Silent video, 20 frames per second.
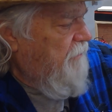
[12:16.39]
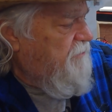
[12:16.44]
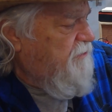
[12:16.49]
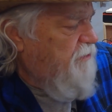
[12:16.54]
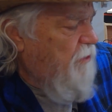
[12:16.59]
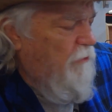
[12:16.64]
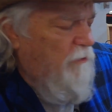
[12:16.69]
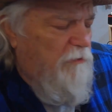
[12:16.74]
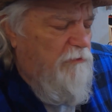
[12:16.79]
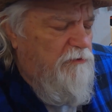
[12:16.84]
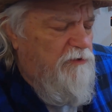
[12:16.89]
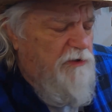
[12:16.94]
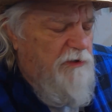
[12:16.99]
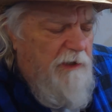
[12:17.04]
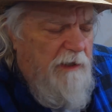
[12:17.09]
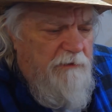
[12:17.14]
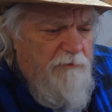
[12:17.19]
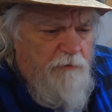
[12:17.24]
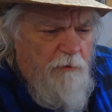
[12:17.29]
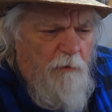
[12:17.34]
solar
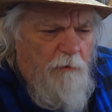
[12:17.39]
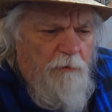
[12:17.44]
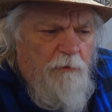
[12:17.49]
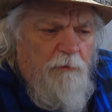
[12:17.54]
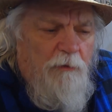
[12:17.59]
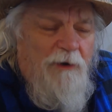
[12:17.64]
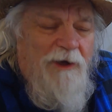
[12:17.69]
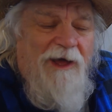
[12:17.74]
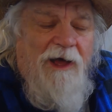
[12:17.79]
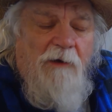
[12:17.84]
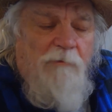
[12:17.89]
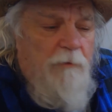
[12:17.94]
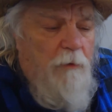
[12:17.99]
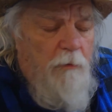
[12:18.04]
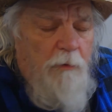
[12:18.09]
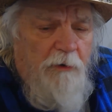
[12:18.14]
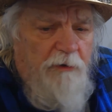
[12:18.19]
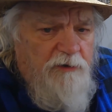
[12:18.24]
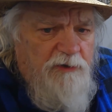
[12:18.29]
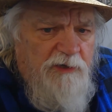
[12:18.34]
controller will
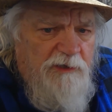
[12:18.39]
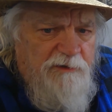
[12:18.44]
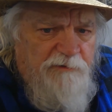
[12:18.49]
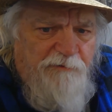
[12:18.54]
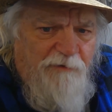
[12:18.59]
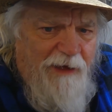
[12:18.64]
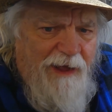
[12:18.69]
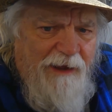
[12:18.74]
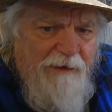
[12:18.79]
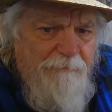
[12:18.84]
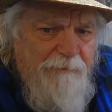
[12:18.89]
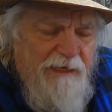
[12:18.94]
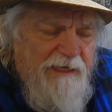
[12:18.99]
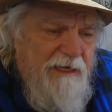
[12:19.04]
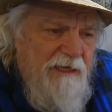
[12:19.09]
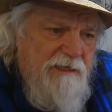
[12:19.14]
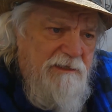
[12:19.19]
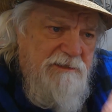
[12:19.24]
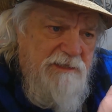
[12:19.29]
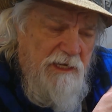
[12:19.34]
work just fine
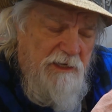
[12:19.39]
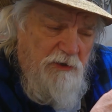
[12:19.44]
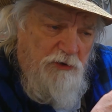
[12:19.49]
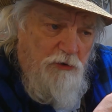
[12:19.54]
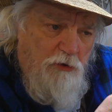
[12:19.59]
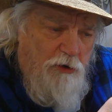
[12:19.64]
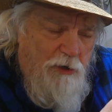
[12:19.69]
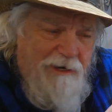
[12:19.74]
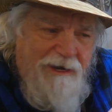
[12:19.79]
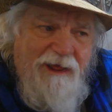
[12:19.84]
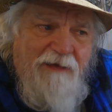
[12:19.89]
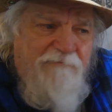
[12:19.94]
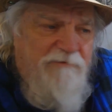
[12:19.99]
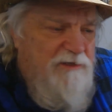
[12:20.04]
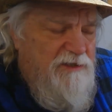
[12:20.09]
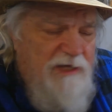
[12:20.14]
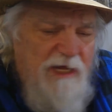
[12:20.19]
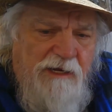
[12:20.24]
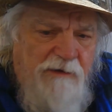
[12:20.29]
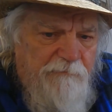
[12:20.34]
because you're going to have a
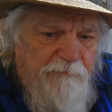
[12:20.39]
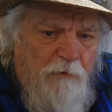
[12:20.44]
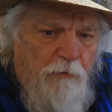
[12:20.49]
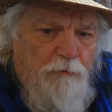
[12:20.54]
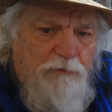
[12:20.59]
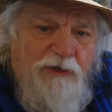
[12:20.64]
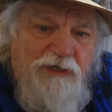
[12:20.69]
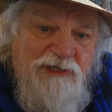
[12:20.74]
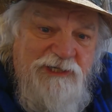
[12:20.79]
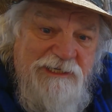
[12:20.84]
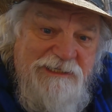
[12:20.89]
steady voltage.